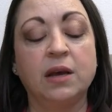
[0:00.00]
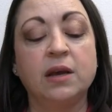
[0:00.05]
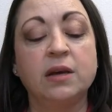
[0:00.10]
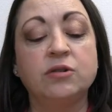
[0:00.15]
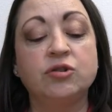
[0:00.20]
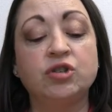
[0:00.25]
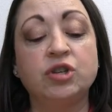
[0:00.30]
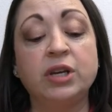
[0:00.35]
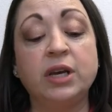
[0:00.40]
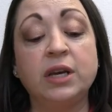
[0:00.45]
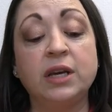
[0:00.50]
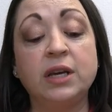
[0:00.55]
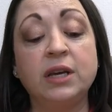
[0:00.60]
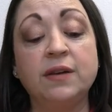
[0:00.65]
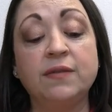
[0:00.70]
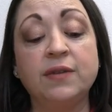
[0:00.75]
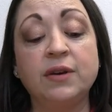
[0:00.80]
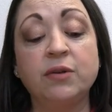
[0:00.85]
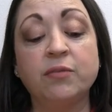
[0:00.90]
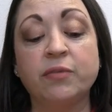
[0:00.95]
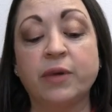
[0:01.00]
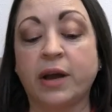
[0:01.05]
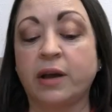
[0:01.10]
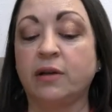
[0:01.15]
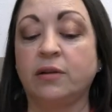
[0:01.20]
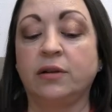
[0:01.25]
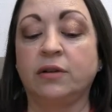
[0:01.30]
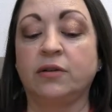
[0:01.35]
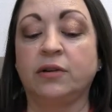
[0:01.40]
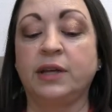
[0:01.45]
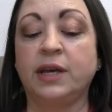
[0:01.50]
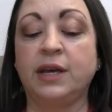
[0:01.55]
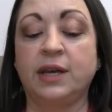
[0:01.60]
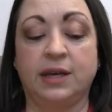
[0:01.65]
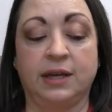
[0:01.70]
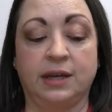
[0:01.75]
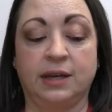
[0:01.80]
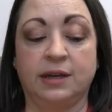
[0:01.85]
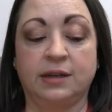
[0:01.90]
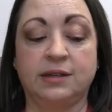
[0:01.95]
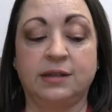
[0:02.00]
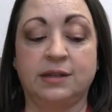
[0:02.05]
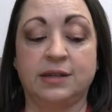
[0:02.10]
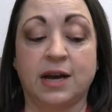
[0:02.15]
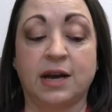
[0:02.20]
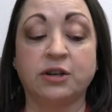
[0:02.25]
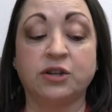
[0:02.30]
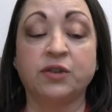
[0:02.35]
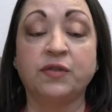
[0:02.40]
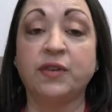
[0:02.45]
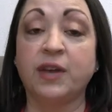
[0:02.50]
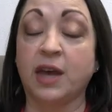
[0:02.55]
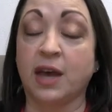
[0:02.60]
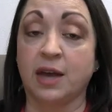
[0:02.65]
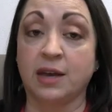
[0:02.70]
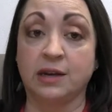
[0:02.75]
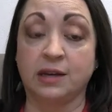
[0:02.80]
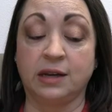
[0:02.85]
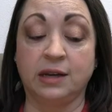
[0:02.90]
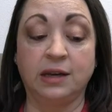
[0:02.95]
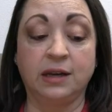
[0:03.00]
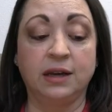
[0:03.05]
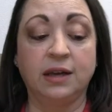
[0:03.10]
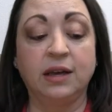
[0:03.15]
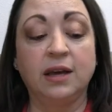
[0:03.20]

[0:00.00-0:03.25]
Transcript: She even regularly hid a stash of candy